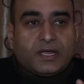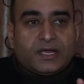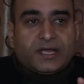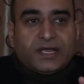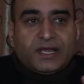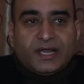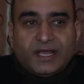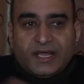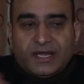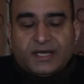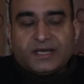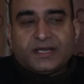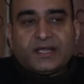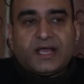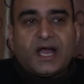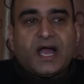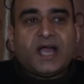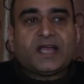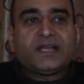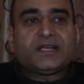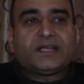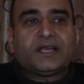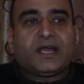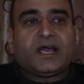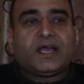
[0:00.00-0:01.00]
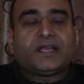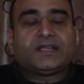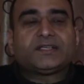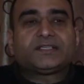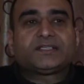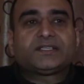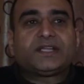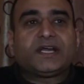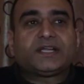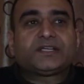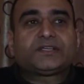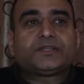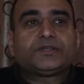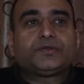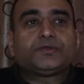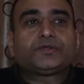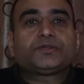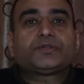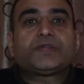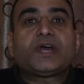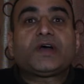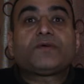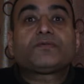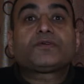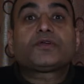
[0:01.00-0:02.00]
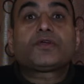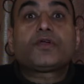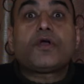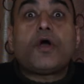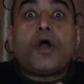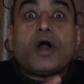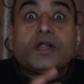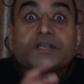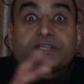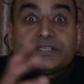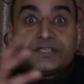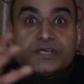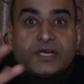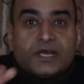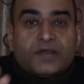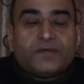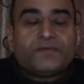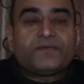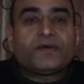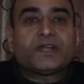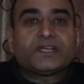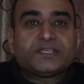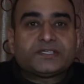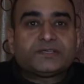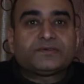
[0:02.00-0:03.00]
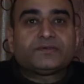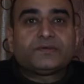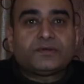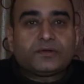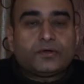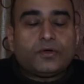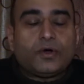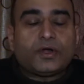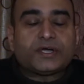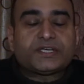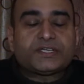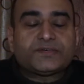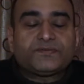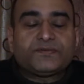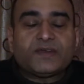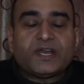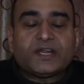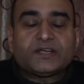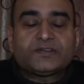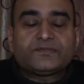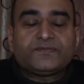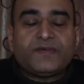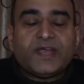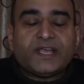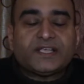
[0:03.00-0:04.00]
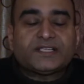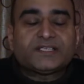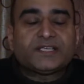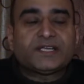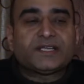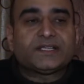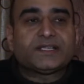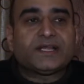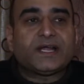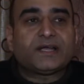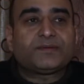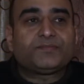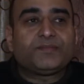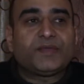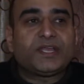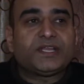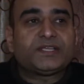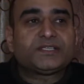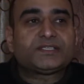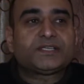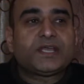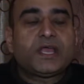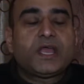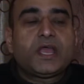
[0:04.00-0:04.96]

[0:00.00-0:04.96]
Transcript: clear guidelines that you should have quadrivalent vaccine. That means